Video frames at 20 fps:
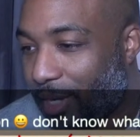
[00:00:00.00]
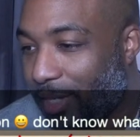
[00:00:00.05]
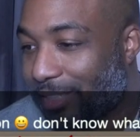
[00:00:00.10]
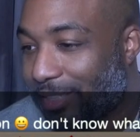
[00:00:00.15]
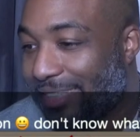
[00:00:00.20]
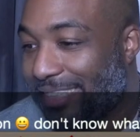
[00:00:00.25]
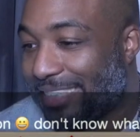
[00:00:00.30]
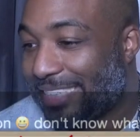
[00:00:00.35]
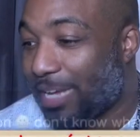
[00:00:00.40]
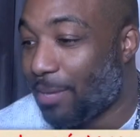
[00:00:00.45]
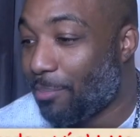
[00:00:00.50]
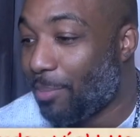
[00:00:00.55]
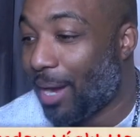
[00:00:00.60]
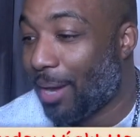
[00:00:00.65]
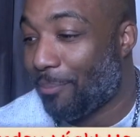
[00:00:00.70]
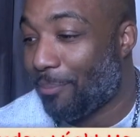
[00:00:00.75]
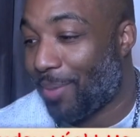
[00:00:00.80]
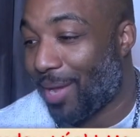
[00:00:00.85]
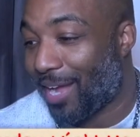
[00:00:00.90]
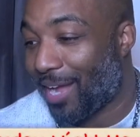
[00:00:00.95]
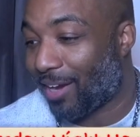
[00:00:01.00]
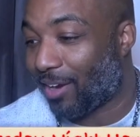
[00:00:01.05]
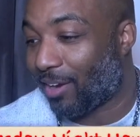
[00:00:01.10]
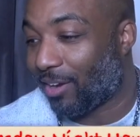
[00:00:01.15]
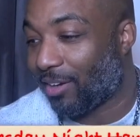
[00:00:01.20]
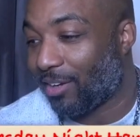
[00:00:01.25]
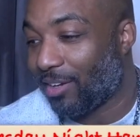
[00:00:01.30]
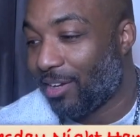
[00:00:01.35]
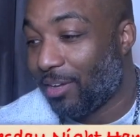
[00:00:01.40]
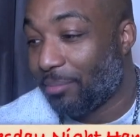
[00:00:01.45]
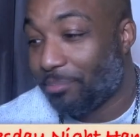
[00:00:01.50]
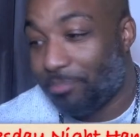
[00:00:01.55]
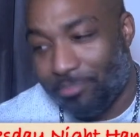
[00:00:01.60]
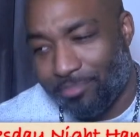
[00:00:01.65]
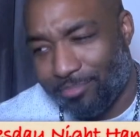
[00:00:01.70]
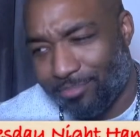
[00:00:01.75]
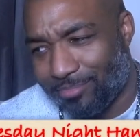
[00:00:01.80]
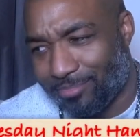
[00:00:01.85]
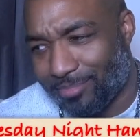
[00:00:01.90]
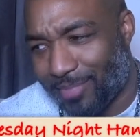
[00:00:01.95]
A semi-banger.
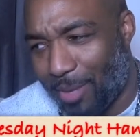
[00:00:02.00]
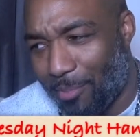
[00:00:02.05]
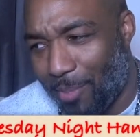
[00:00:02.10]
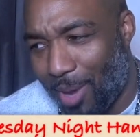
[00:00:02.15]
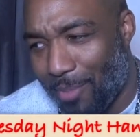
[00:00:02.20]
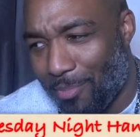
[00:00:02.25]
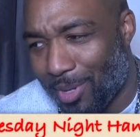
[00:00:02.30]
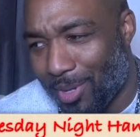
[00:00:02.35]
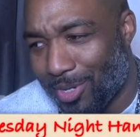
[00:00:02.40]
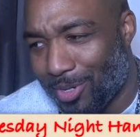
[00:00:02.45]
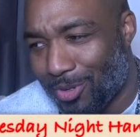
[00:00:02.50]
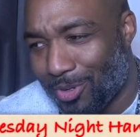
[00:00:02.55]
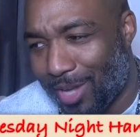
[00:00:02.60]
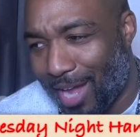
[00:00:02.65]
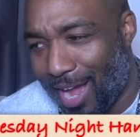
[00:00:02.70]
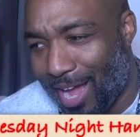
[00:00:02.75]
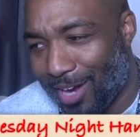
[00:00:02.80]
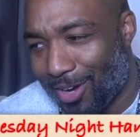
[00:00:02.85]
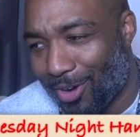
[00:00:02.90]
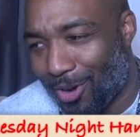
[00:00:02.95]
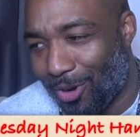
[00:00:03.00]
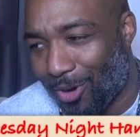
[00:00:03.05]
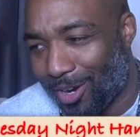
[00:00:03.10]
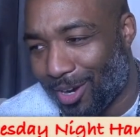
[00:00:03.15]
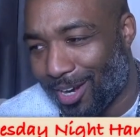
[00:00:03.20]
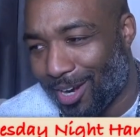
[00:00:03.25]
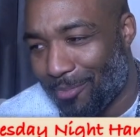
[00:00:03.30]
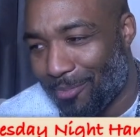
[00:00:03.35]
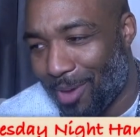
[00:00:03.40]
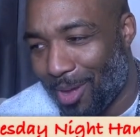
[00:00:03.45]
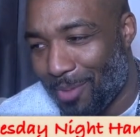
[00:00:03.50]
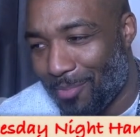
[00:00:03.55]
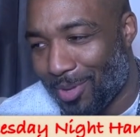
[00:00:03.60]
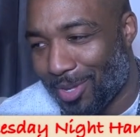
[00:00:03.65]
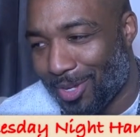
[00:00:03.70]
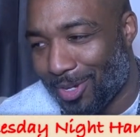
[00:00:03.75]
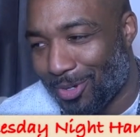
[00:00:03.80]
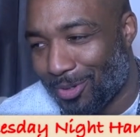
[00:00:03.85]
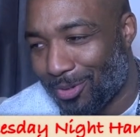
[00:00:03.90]
That might be a new category. That might be a